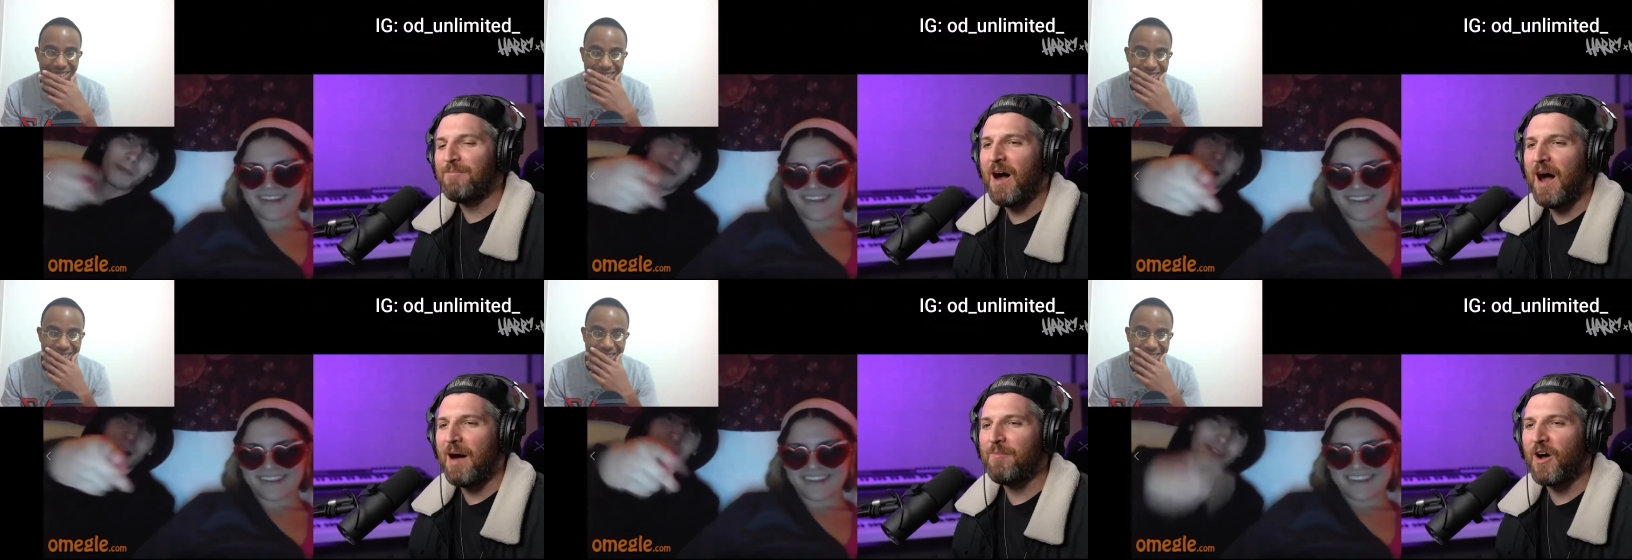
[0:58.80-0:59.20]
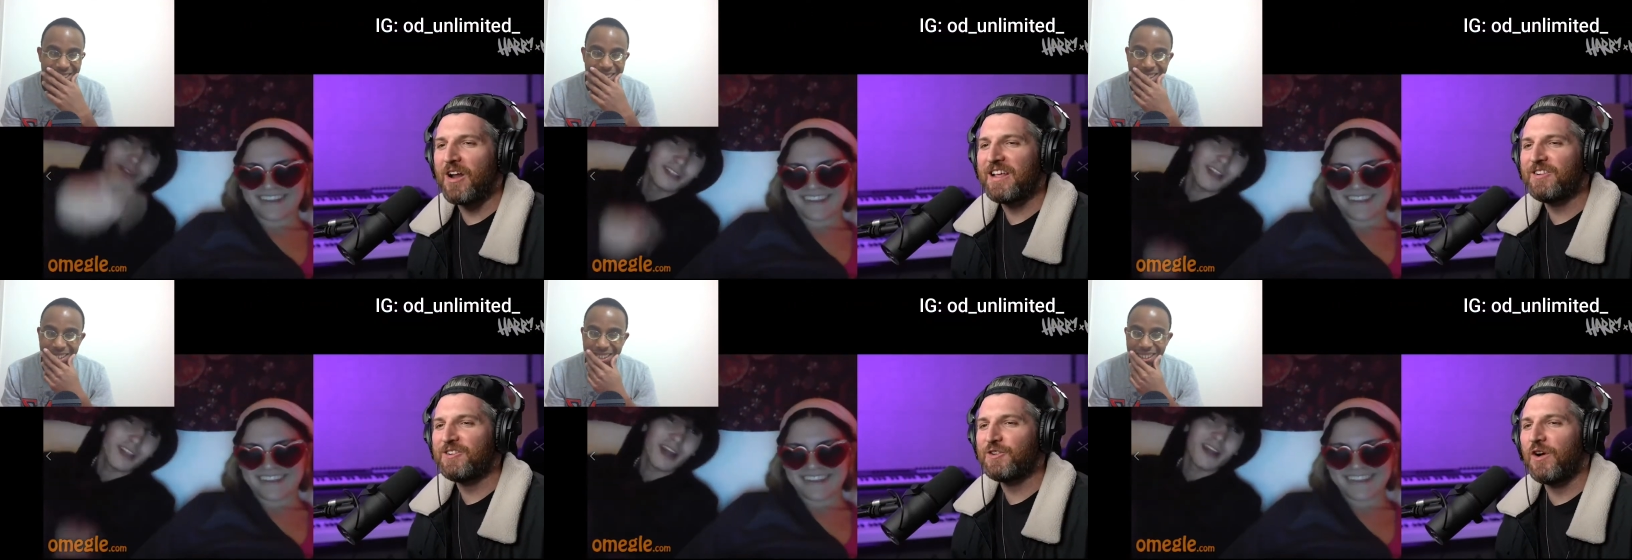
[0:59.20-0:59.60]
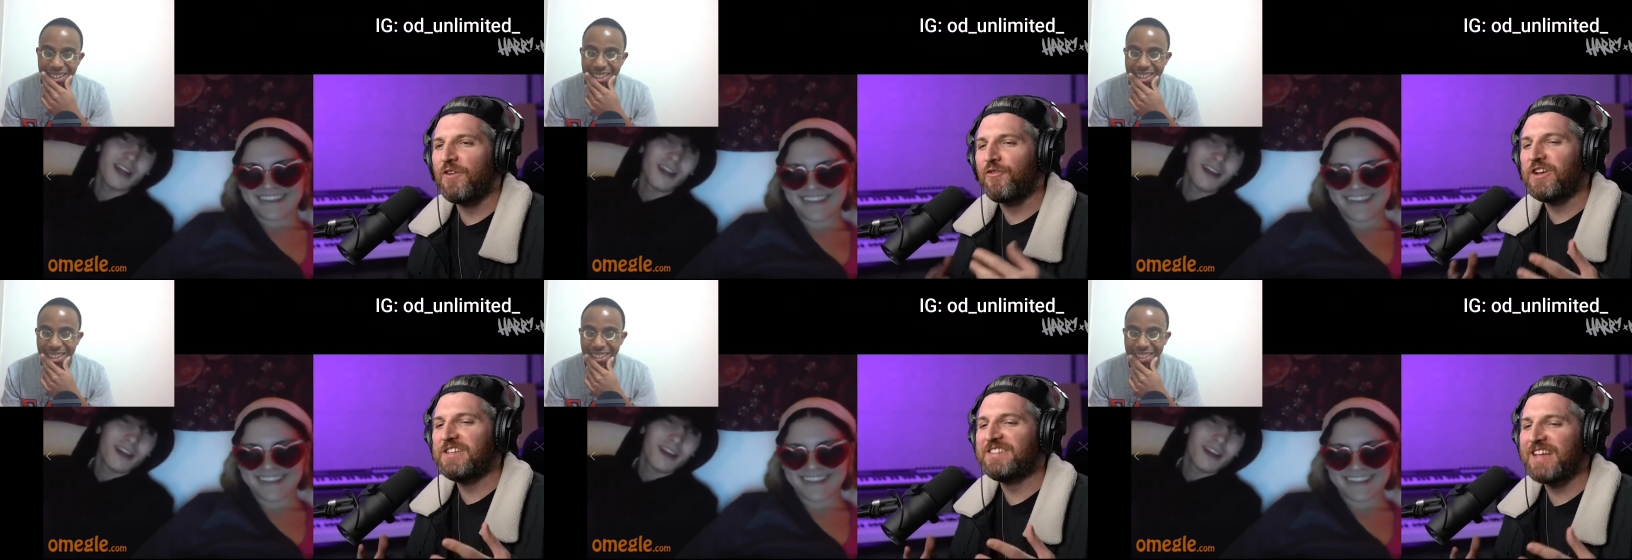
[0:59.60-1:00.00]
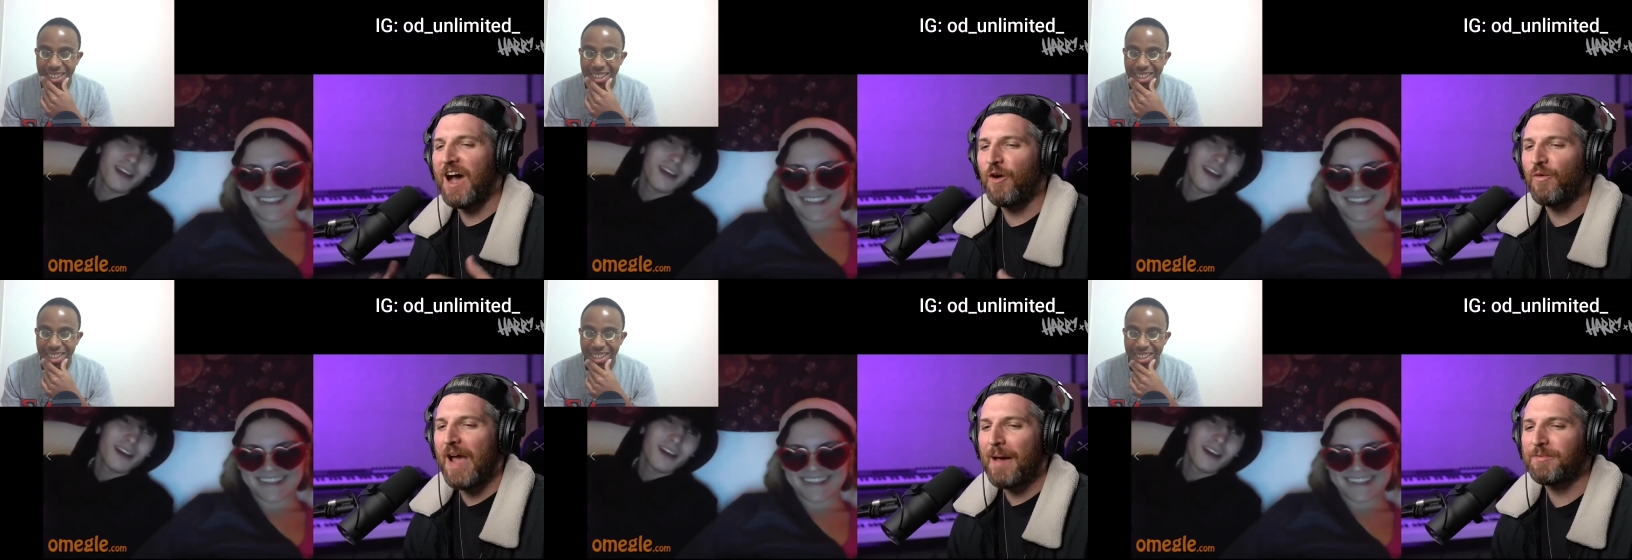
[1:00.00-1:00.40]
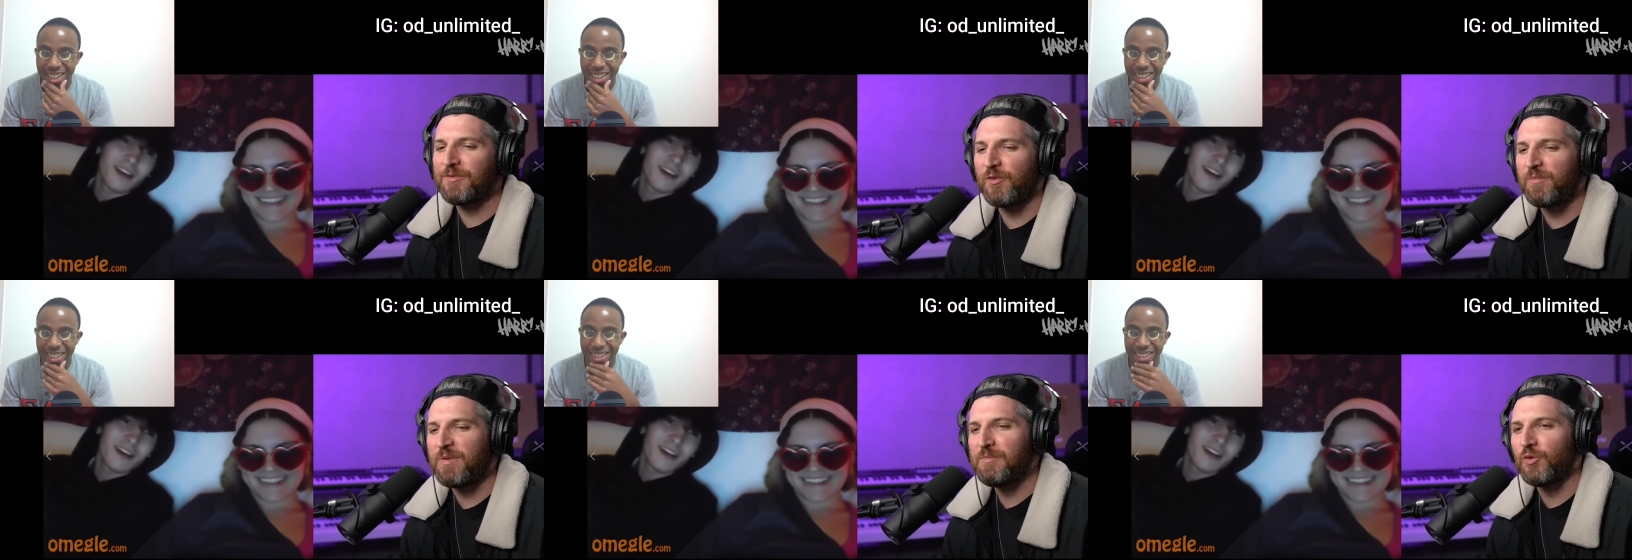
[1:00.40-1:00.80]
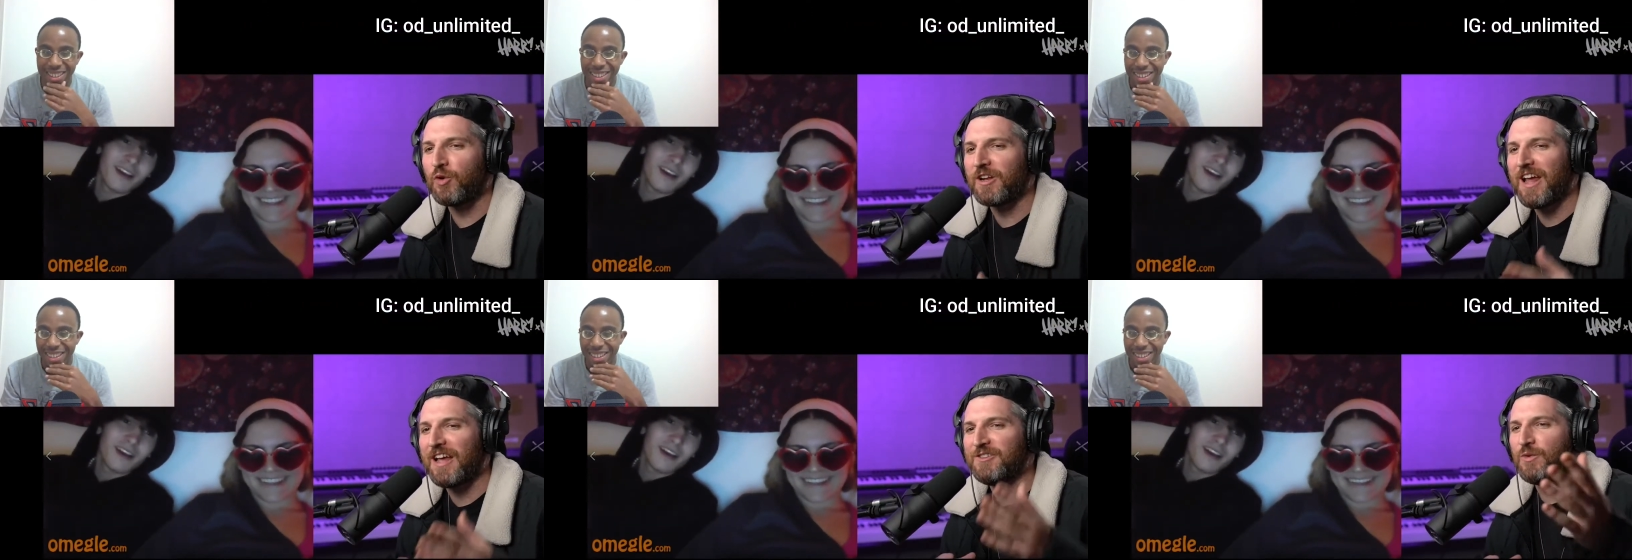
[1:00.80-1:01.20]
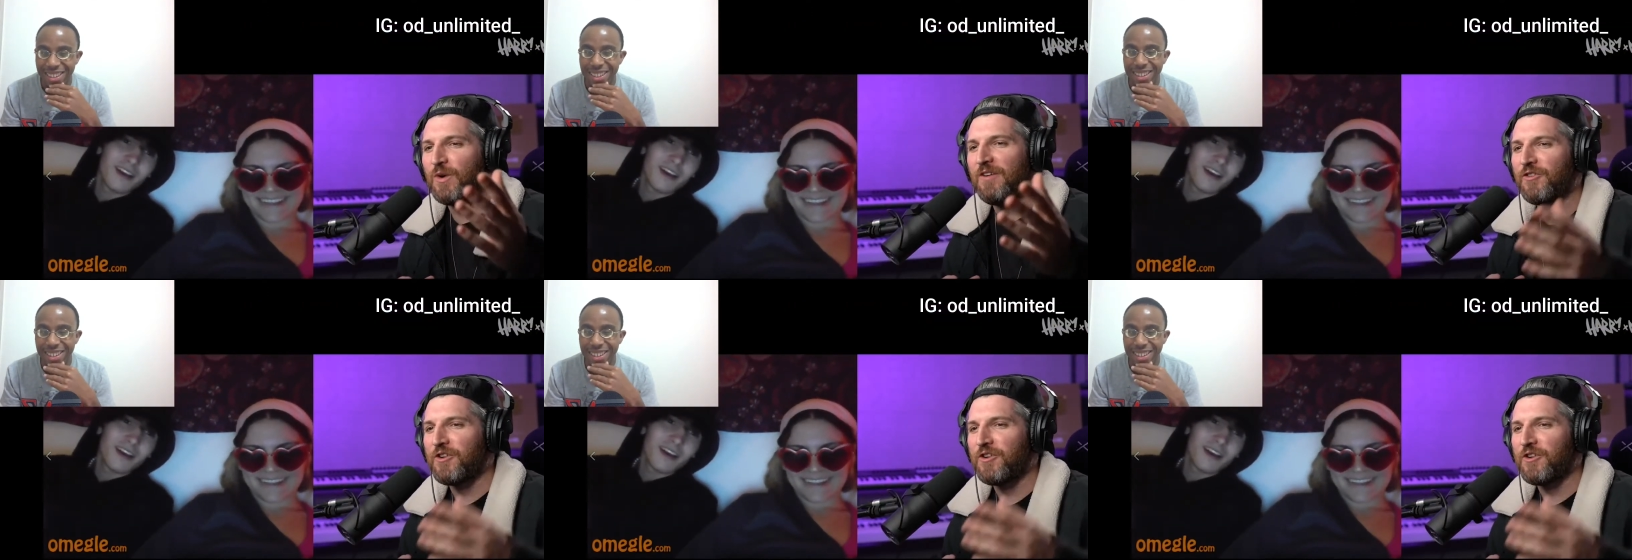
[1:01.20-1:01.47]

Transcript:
Speaker 1: I'm on here doing freestyle raps for people. Could I do one for